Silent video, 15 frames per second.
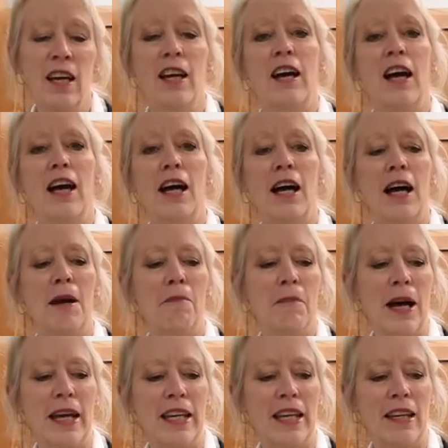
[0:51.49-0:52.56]

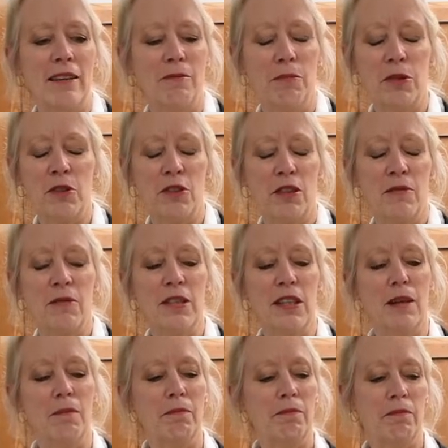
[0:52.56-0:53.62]
I can preserve
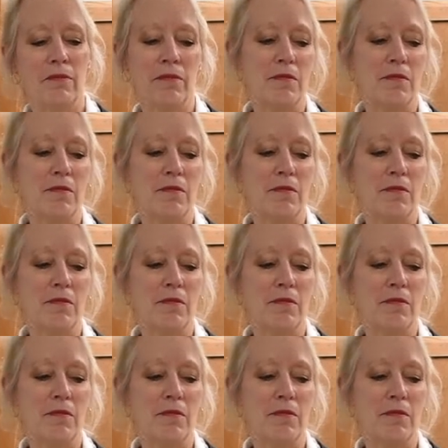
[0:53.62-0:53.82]
some